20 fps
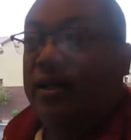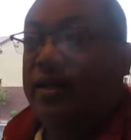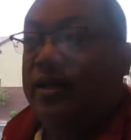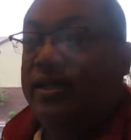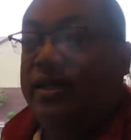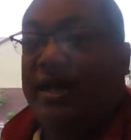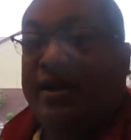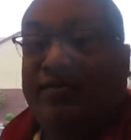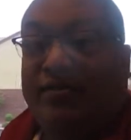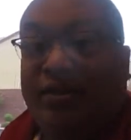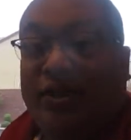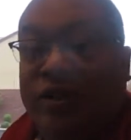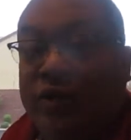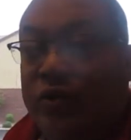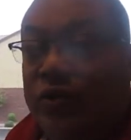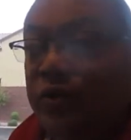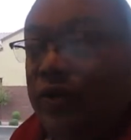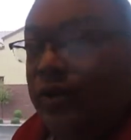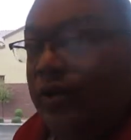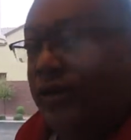this
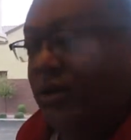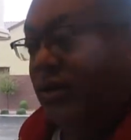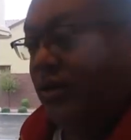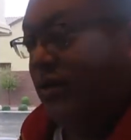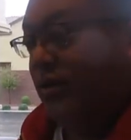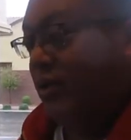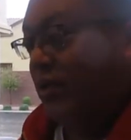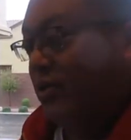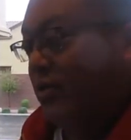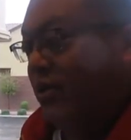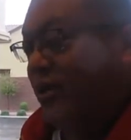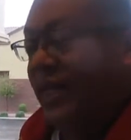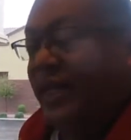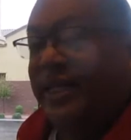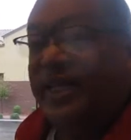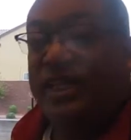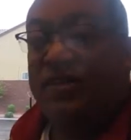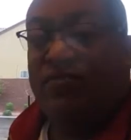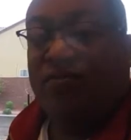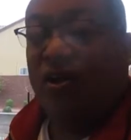afternoon so I
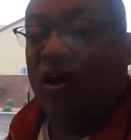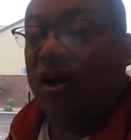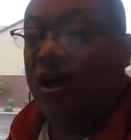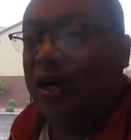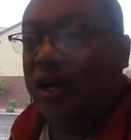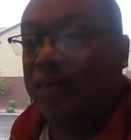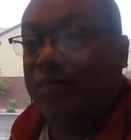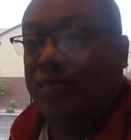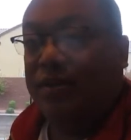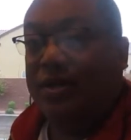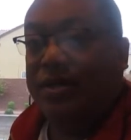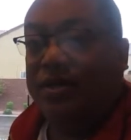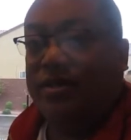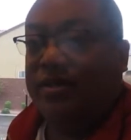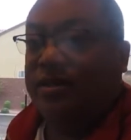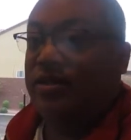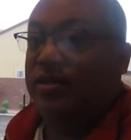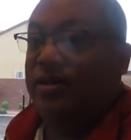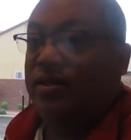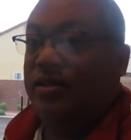get this vlog up,
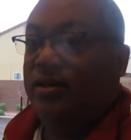because